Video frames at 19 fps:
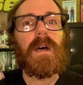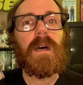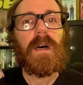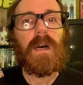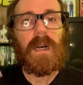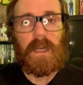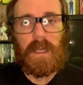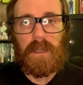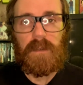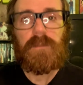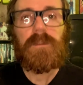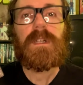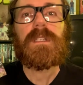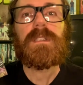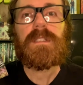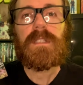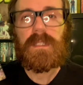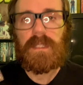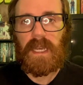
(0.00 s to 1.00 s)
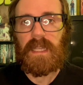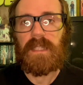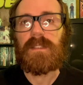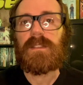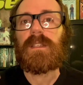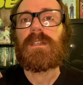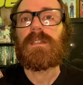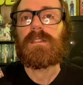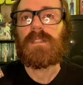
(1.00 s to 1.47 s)
of
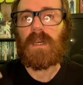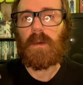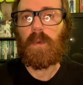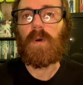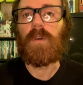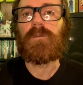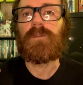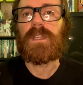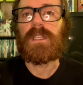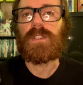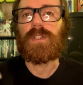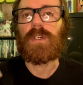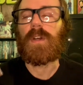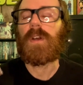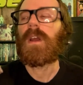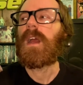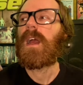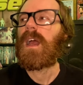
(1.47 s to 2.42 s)
tonight's double feature.